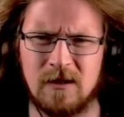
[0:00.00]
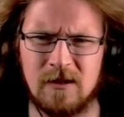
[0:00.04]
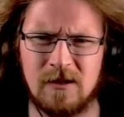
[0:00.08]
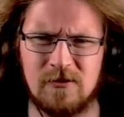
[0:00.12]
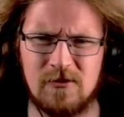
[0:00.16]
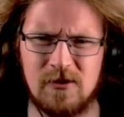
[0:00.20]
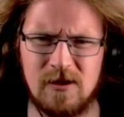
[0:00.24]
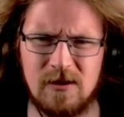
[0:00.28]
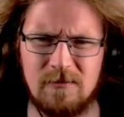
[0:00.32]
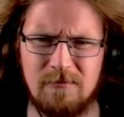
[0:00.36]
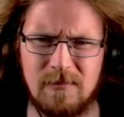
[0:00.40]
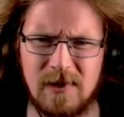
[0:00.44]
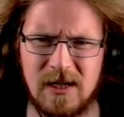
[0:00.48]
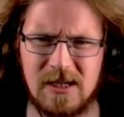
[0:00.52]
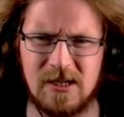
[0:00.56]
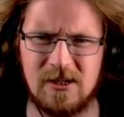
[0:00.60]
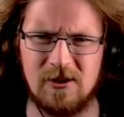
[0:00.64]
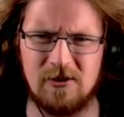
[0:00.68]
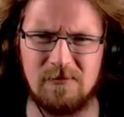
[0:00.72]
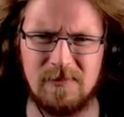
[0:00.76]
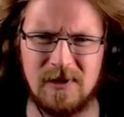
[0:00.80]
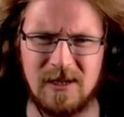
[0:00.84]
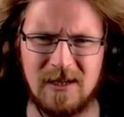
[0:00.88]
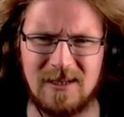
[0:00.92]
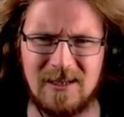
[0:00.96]
Trying to mix it
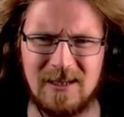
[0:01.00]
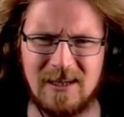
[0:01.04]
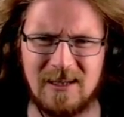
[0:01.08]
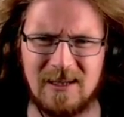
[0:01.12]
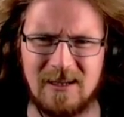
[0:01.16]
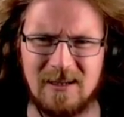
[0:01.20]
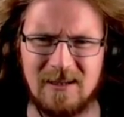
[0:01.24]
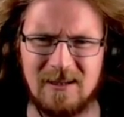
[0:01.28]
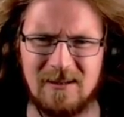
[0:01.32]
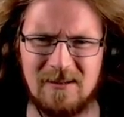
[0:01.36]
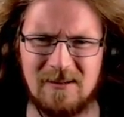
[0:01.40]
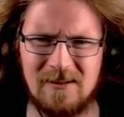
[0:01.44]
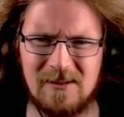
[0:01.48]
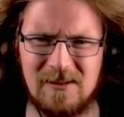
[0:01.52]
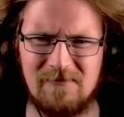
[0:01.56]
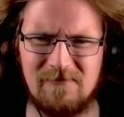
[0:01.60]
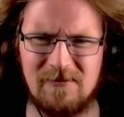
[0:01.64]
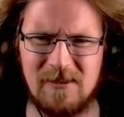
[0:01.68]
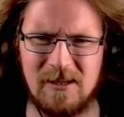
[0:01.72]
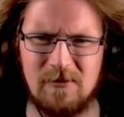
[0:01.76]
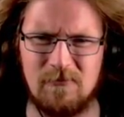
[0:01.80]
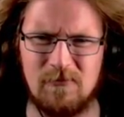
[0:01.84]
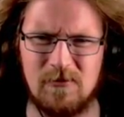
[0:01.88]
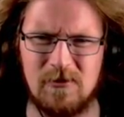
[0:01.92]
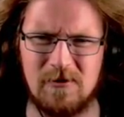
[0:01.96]
up by kicking it doesn't
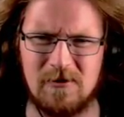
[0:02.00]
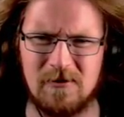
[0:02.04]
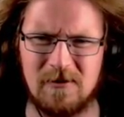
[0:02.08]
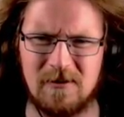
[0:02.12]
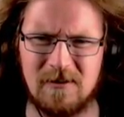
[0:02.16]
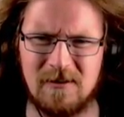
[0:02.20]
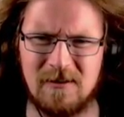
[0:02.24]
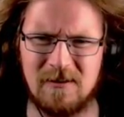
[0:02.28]
really work.